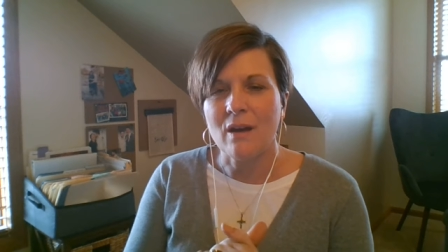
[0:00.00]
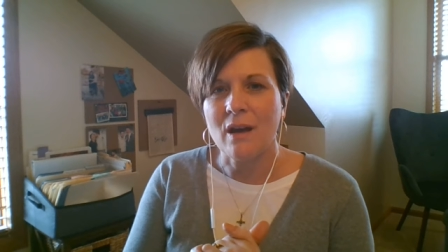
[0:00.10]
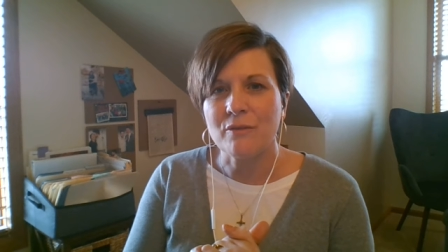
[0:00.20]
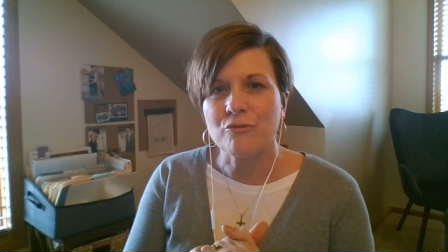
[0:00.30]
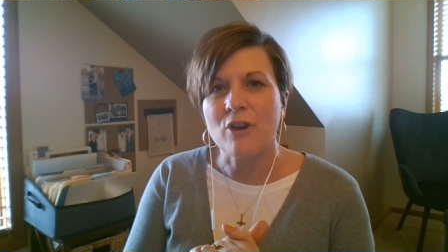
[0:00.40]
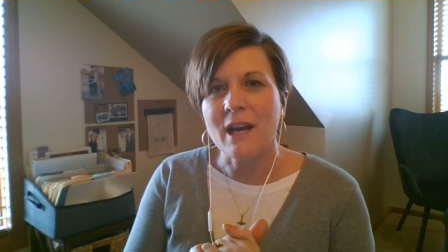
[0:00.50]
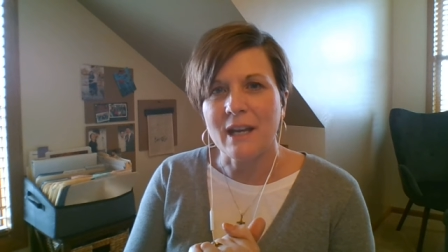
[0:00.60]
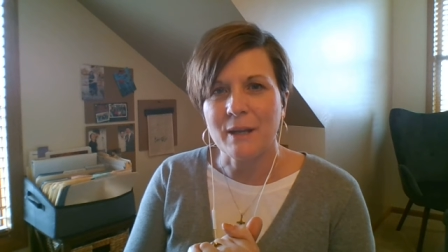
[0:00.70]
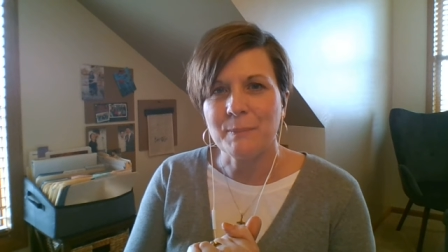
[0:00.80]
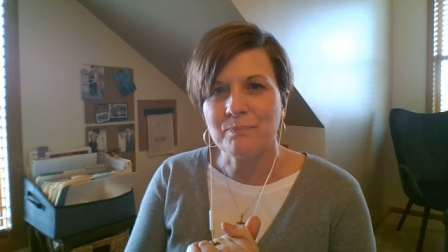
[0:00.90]
on
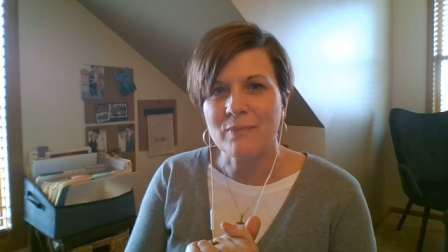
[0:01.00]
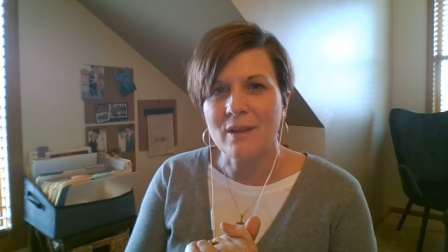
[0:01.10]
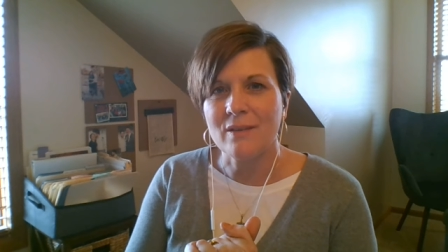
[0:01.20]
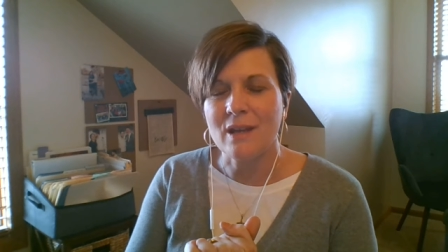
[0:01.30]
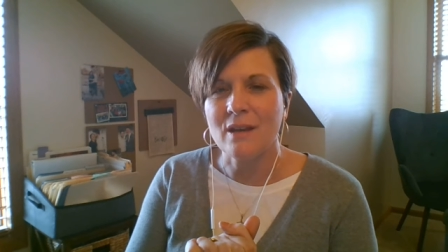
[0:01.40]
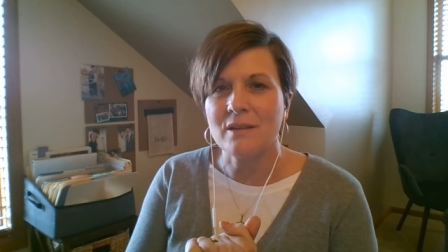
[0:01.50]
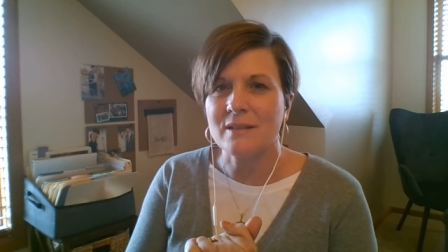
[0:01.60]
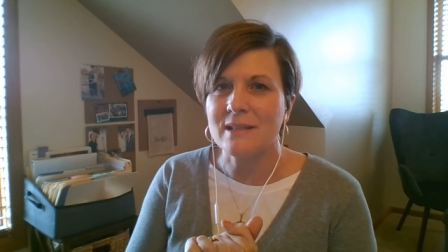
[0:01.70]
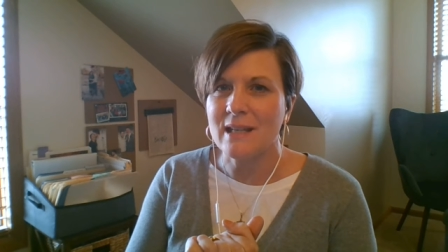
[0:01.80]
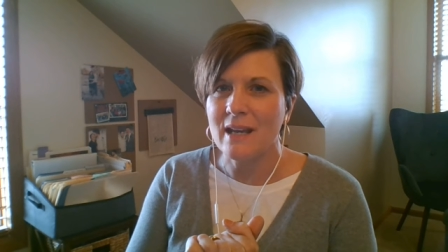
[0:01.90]
Friday, the
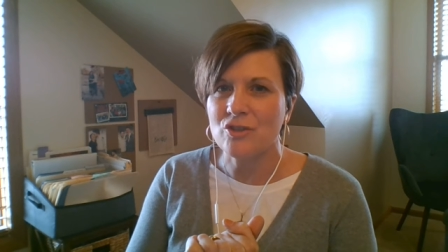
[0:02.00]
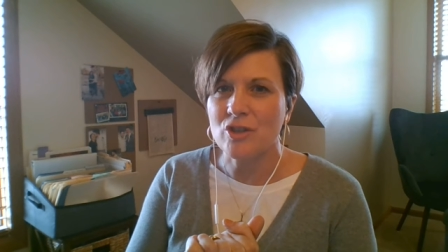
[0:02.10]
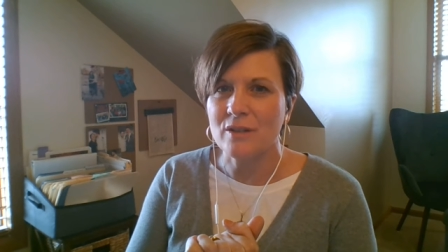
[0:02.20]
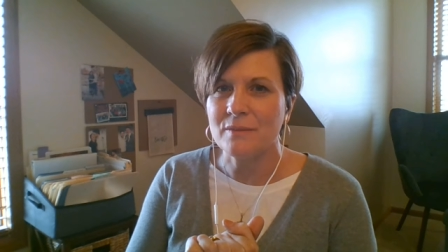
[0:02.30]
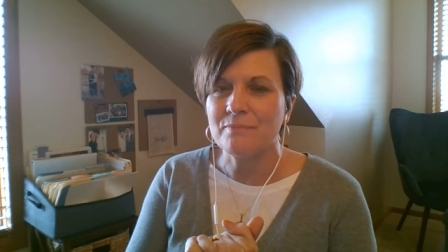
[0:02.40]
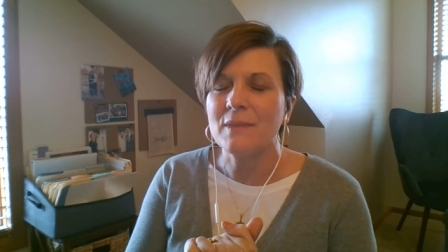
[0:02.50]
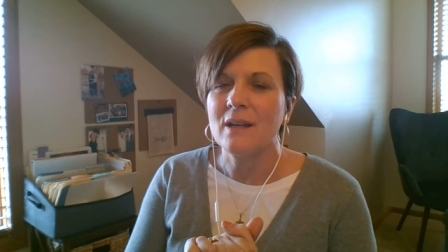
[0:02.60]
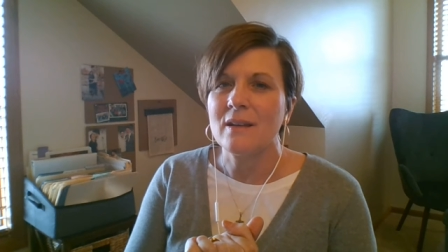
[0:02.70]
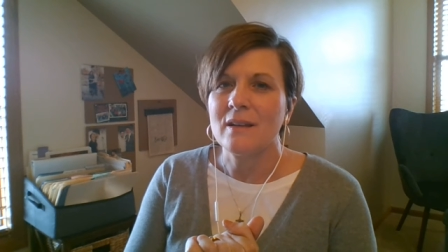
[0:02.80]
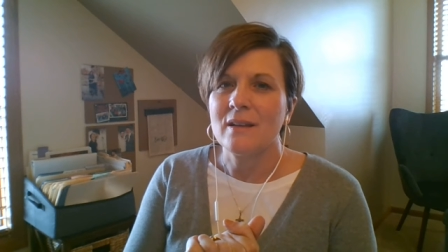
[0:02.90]
Annunciation
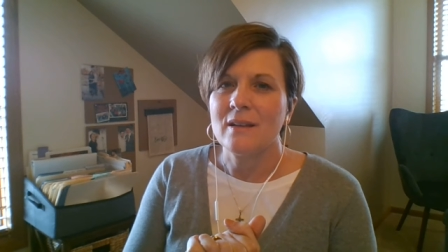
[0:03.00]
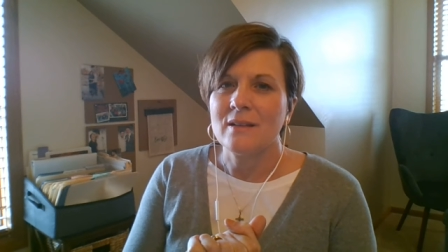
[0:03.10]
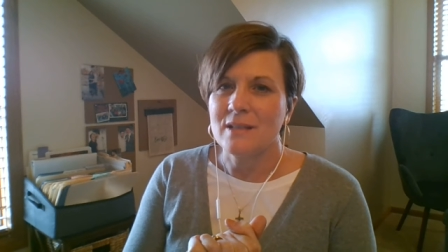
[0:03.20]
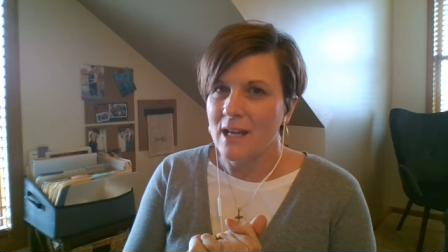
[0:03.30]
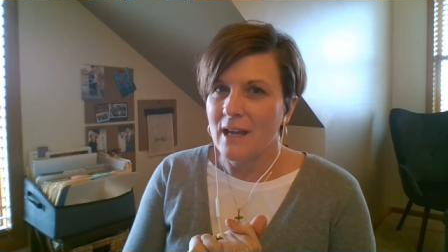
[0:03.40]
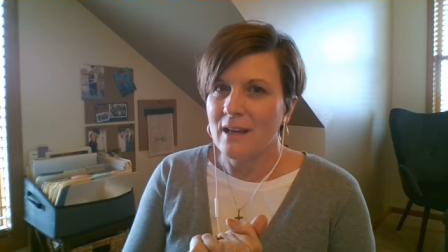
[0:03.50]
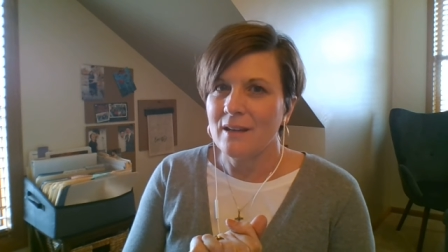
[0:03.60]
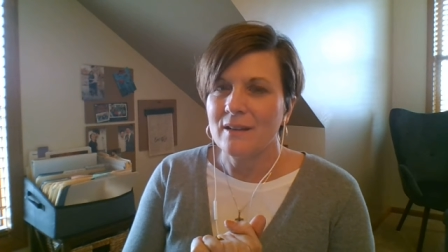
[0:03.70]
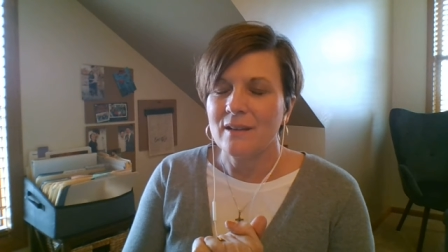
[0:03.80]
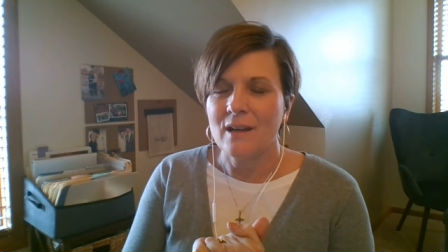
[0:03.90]
Day
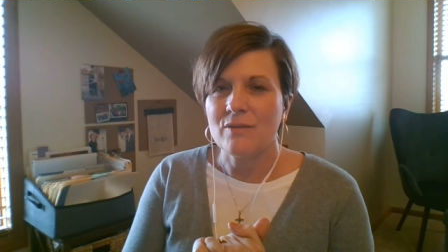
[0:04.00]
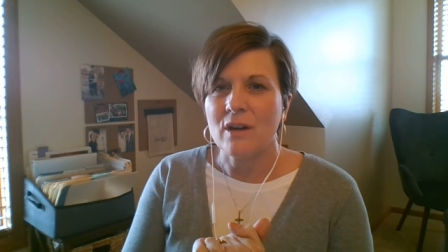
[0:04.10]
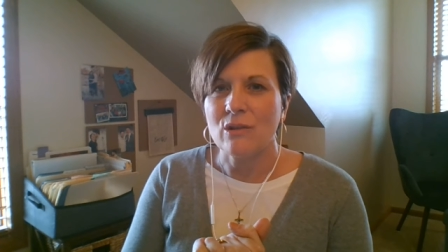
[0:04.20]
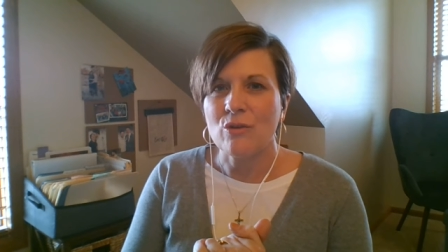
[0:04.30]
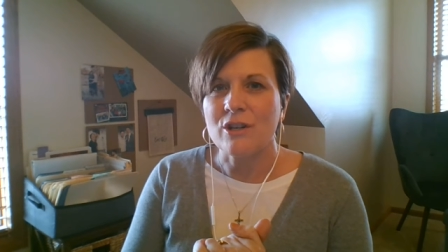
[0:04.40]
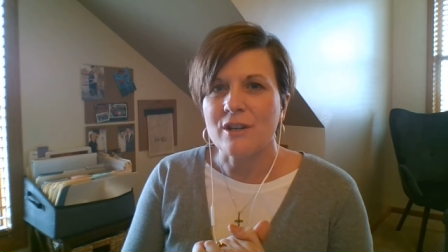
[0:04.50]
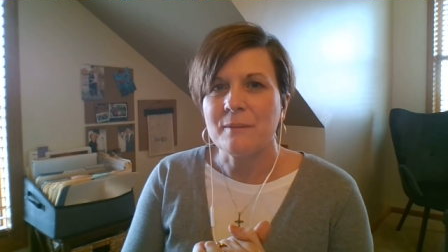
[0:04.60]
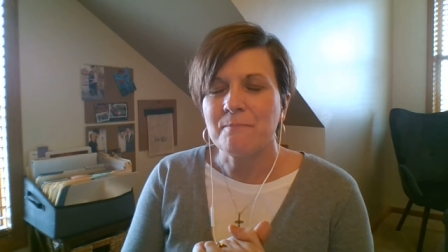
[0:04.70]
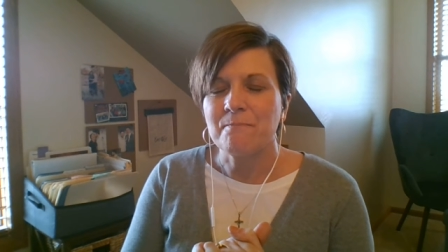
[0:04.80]
of our Lord